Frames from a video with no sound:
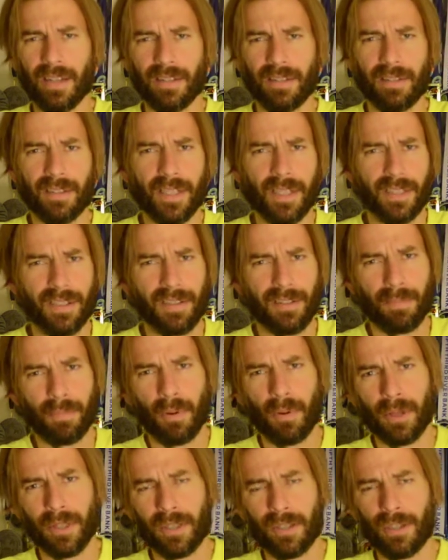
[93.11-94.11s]

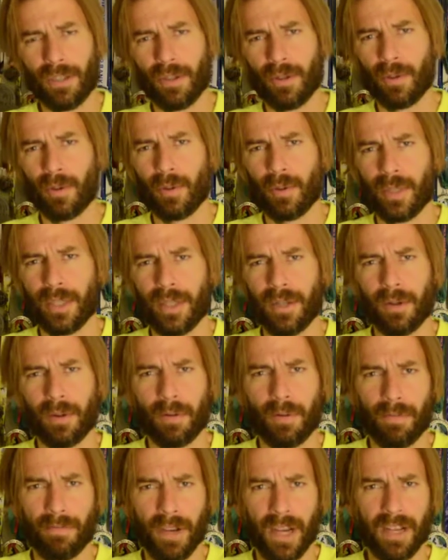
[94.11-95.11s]
6.2, you
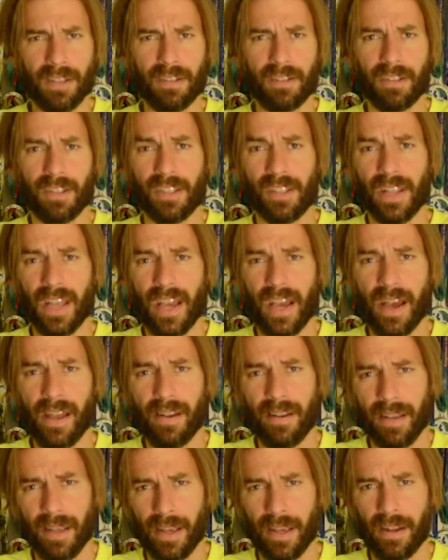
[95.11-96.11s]
know, faster than that,